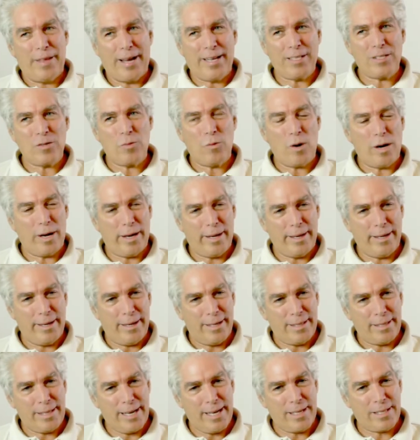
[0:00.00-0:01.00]
that's why
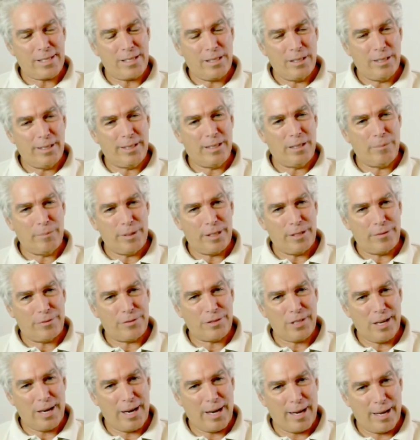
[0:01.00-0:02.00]
it takes a little bit of
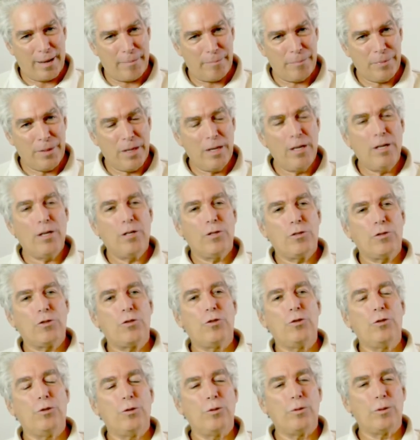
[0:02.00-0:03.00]
time
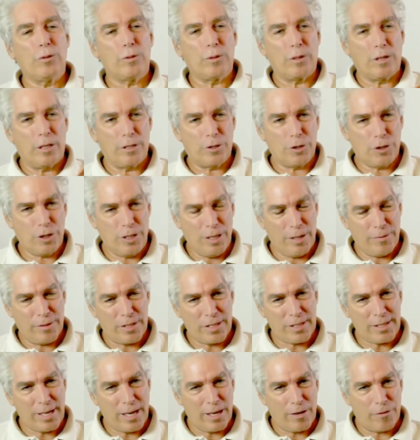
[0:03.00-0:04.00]
to achieve a
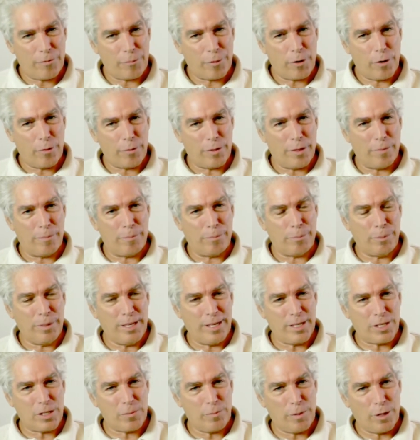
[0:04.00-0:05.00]
state of permanent
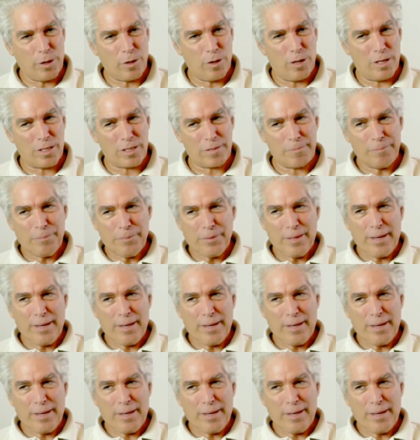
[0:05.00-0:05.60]
bliss, because